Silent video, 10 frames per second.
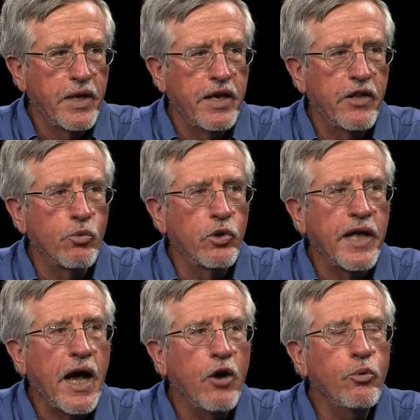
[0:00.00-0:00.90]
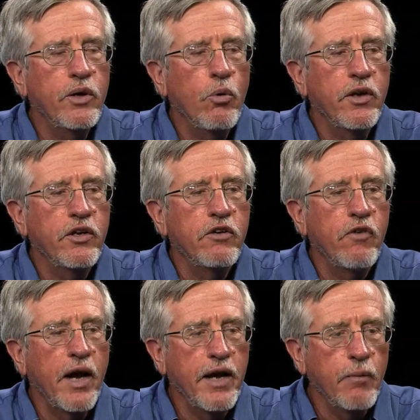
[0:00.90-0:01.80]
In other words, how do we want to
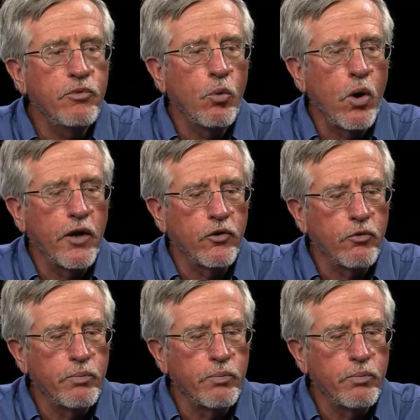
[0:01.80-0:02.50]
divide up the water